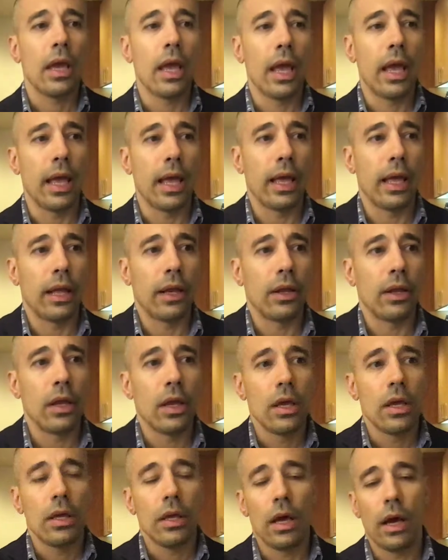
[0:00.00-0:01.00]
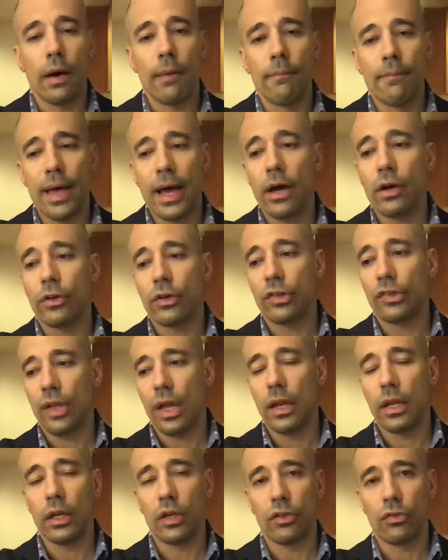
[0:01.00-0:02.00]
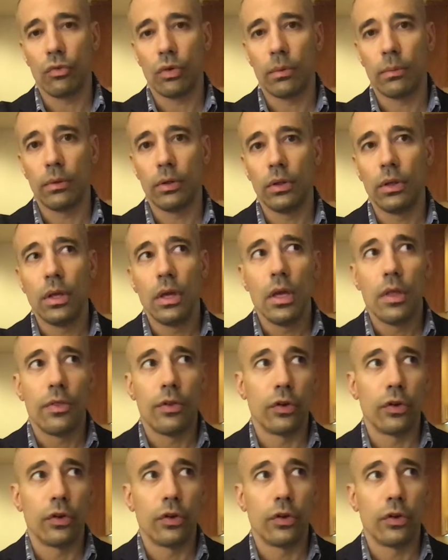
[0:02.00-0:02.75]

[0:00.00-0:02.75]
And that understanding is normal.